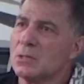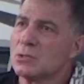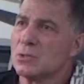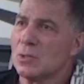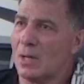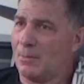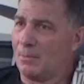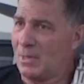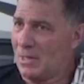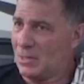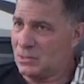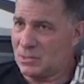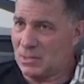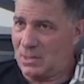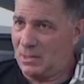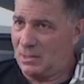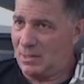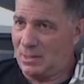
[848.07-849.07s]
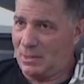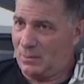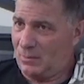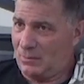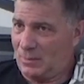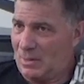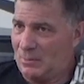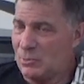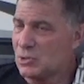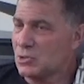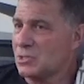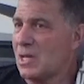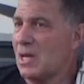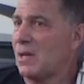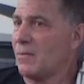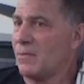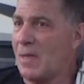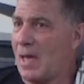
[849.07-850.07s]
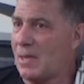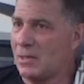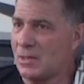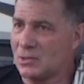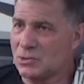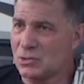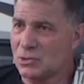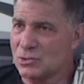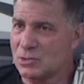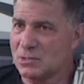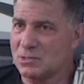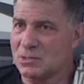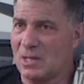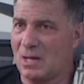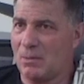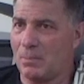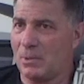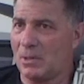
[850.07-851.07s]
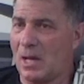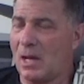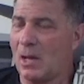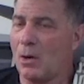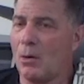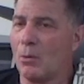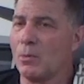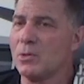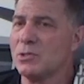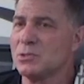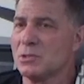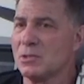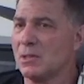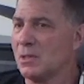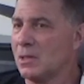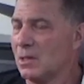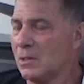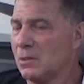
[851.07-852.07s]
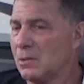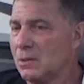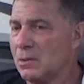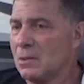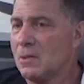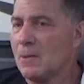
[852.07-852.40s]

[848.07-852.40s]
So I'm not saying that, I'm just saying that. That's just a statement. I always did.